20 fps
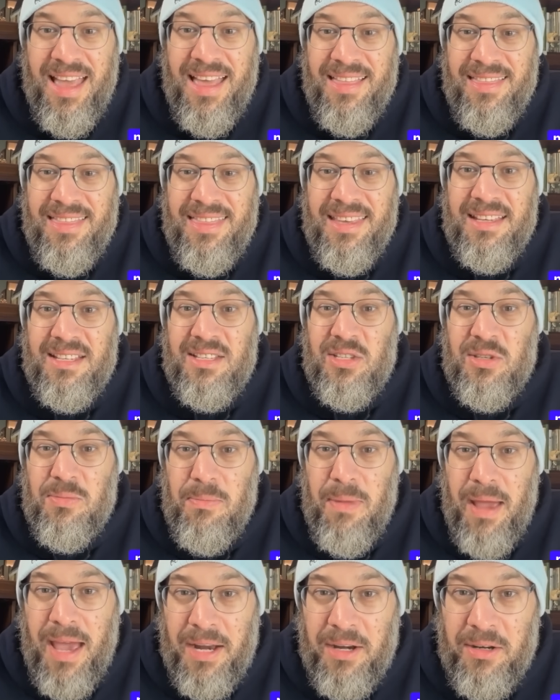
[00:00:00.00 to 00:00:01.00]
This
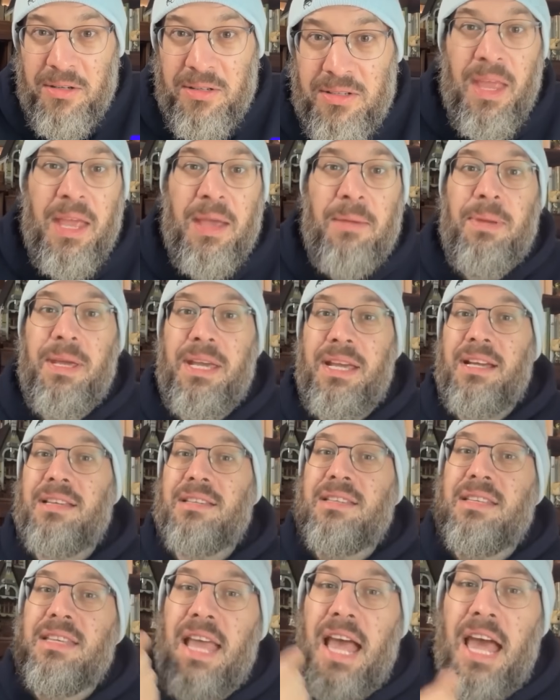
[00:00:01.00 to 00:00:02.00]
matters because
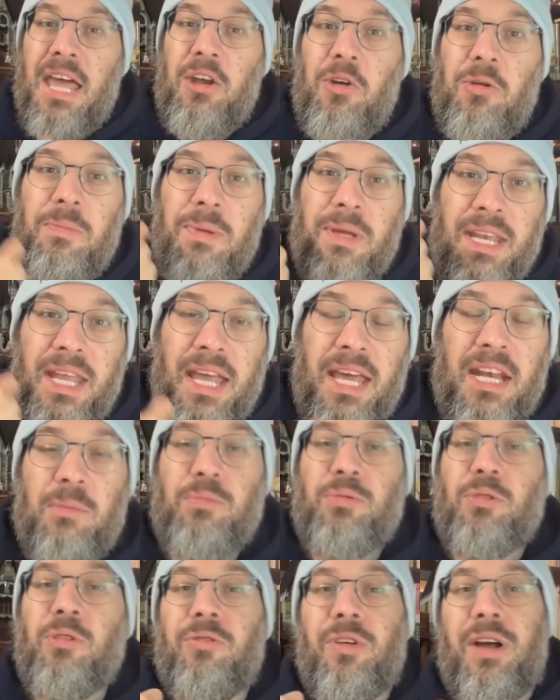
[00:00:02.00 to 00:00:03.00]
Nano Banana
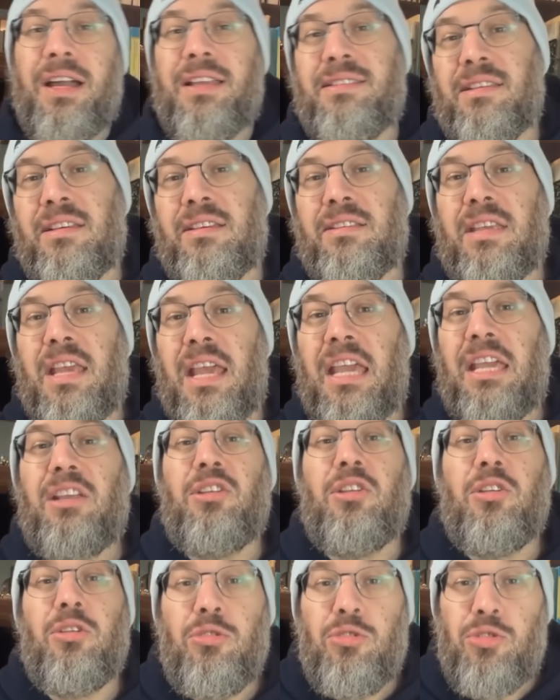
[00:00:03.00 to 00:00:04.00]
provides us a
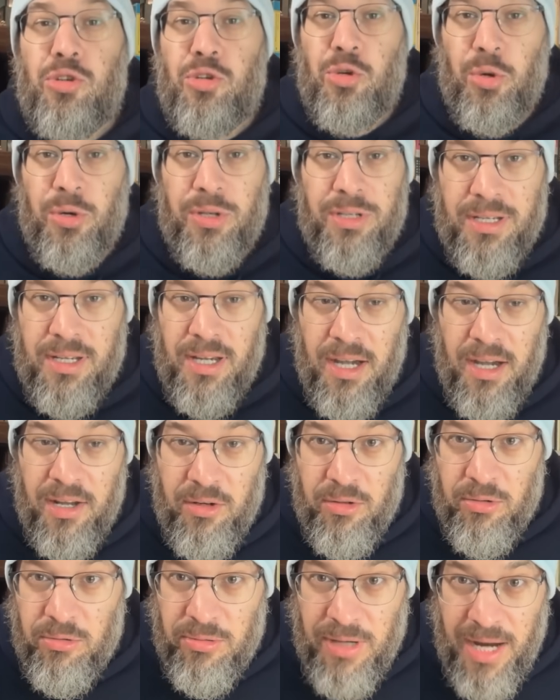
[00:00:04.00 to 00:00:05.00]
new shortcut
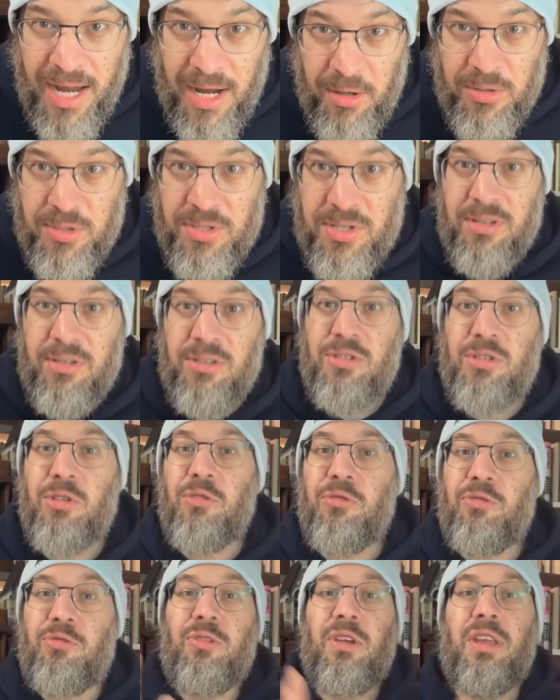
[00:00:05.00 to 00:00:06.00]
route to
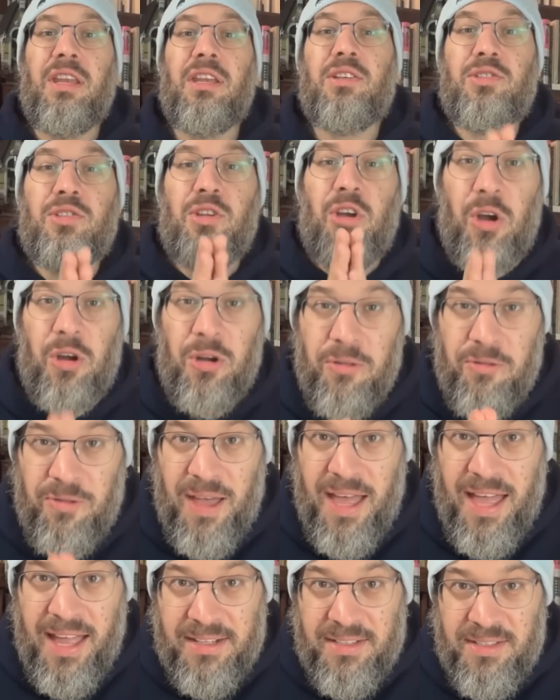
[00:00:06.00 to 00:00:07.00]
finished
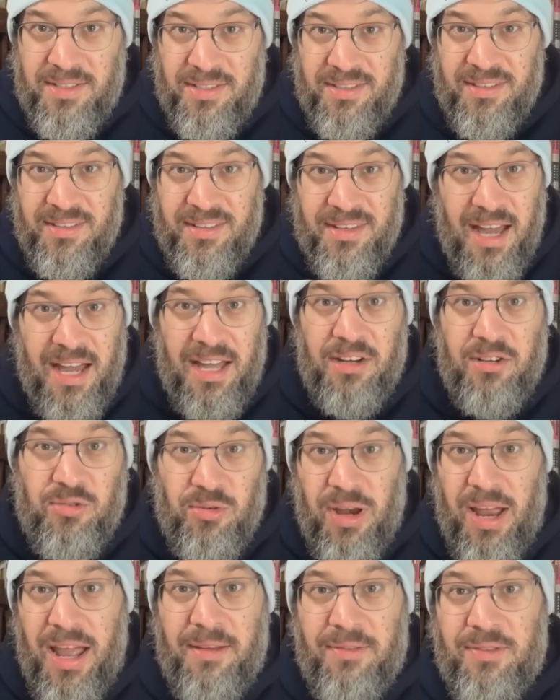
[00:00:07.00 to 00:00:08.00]
artifacts, not
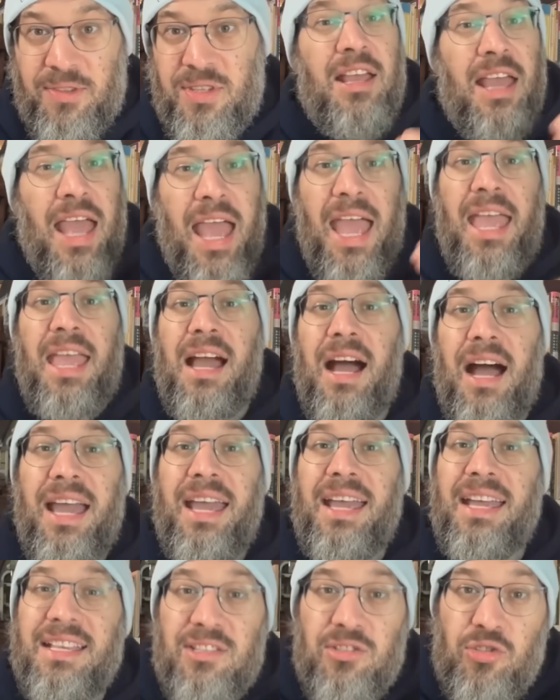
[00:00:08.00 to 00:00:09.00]
drafts. AI
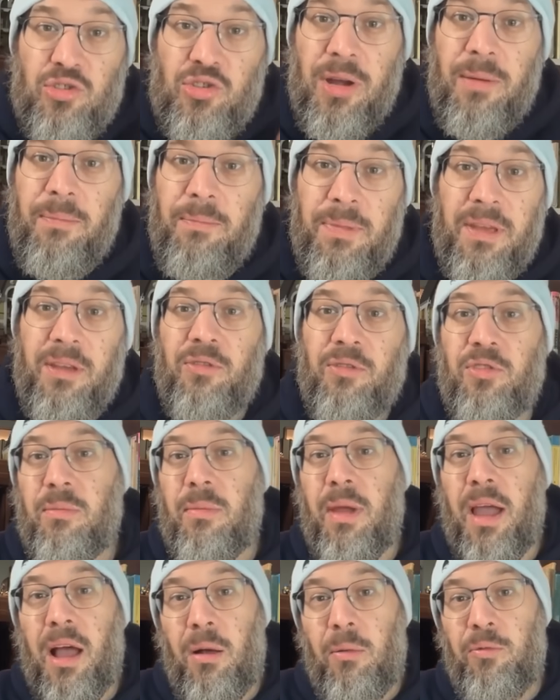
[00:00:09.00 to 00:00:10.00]
is jumping from
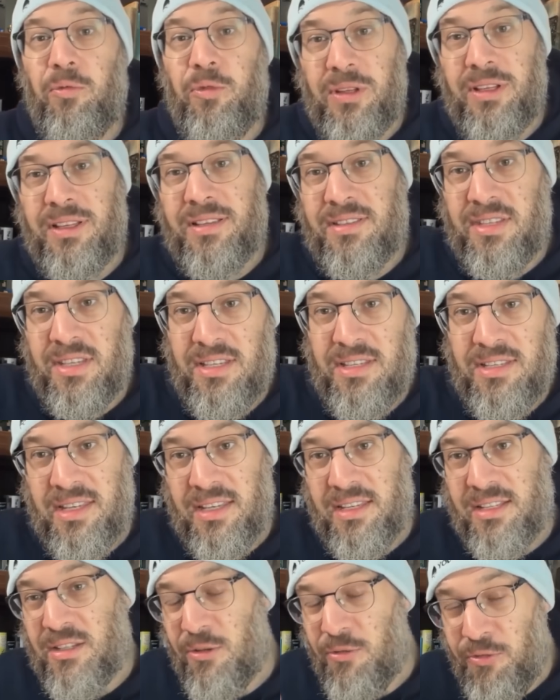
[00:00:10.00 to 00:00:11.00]
helpful
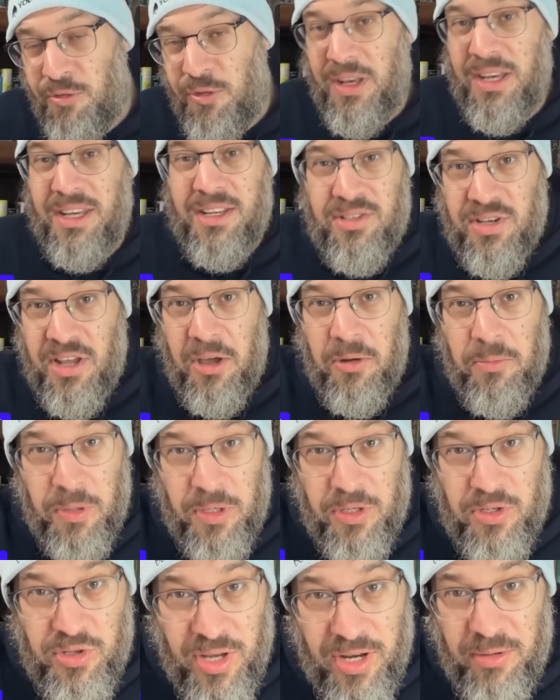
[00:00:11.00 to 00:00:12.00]
assistant to finished
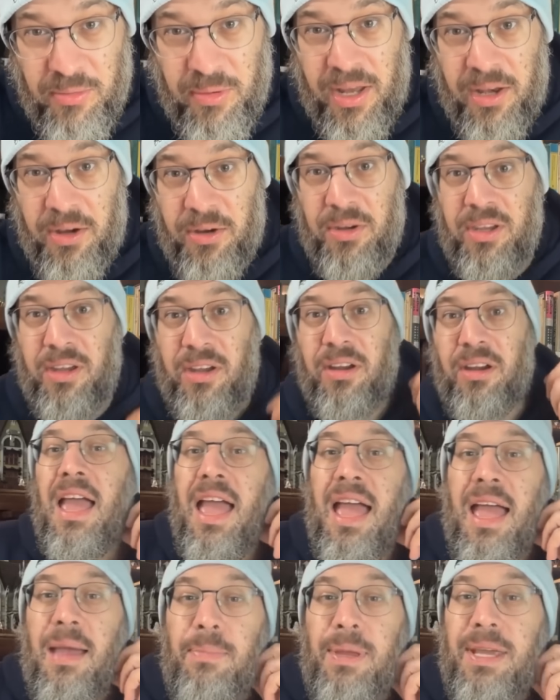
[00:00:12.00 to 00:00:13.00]
output generator here
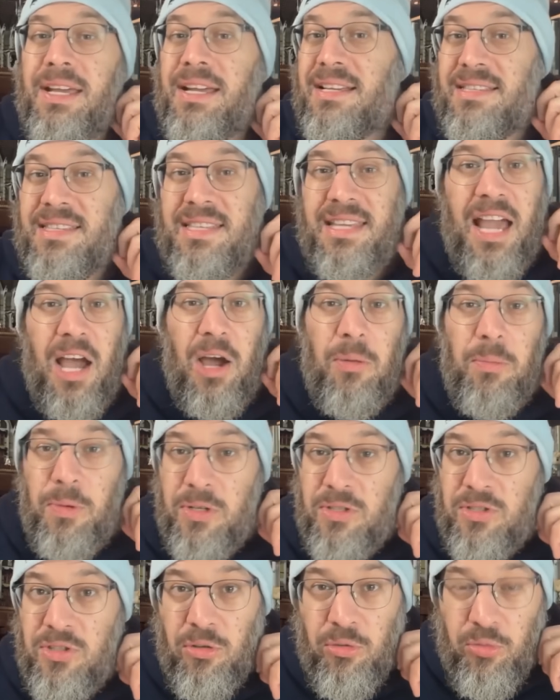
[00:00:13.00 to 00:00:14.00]
because the
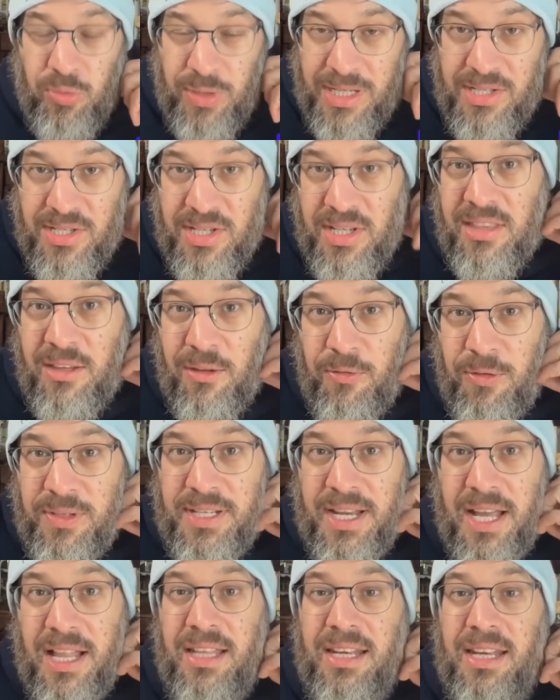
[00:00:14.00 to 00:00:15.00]
outputs are reaching the
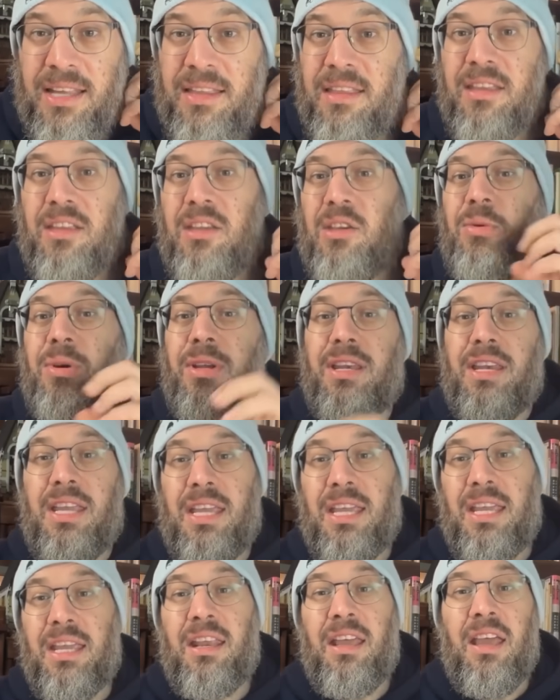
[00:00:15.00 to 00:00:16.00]
fidelity that you would
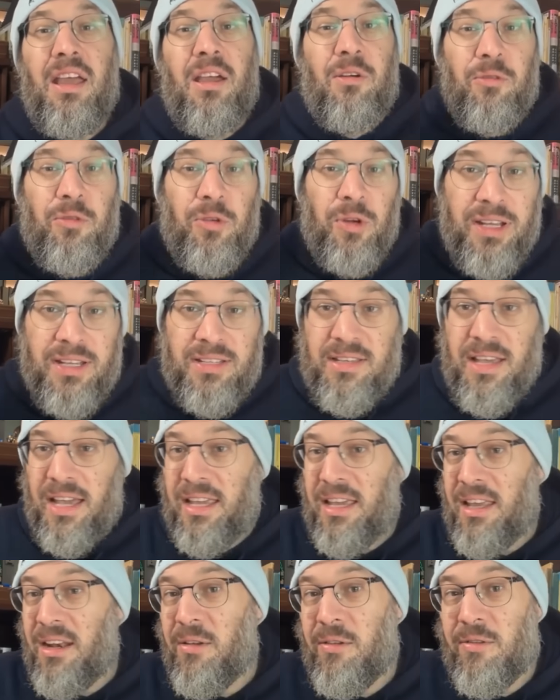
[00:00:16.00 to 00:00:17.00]
need for
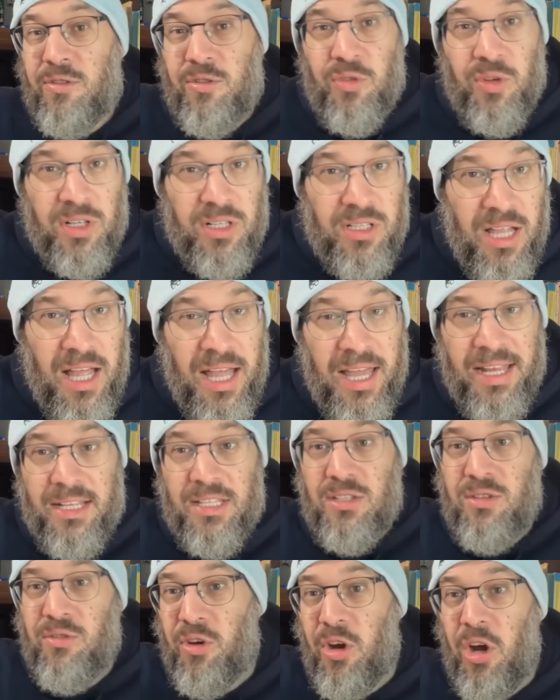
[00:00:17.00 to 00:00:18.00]
executives, for
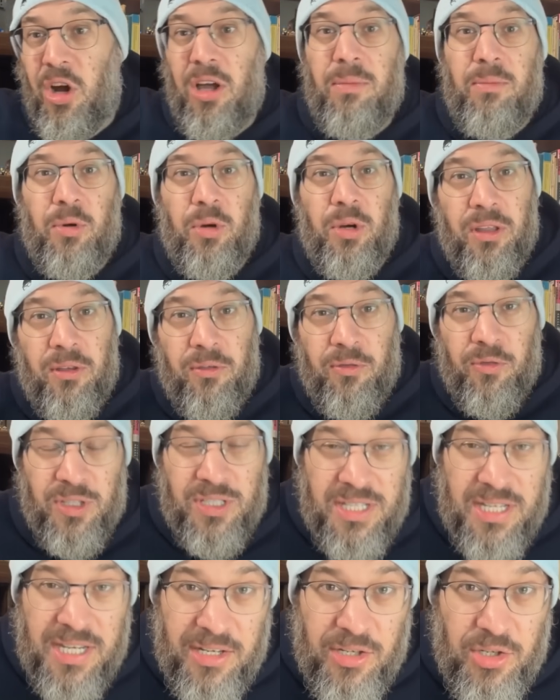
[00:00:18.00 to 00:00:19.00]
clients, for onboarding, for
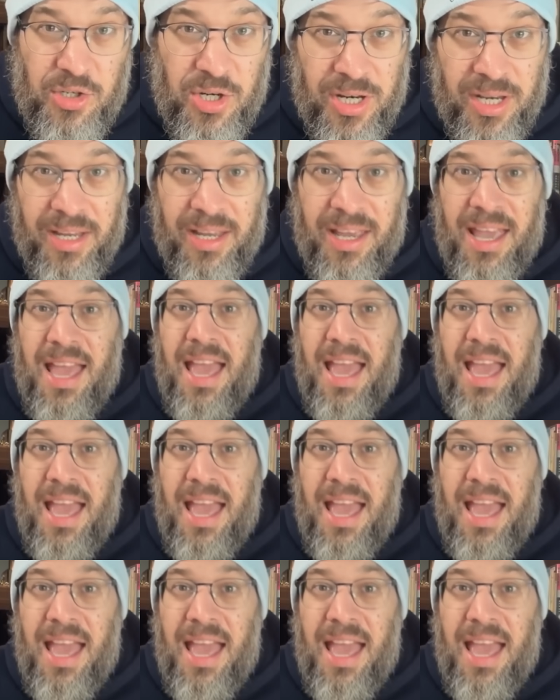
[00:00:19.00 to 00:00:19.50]
teaching.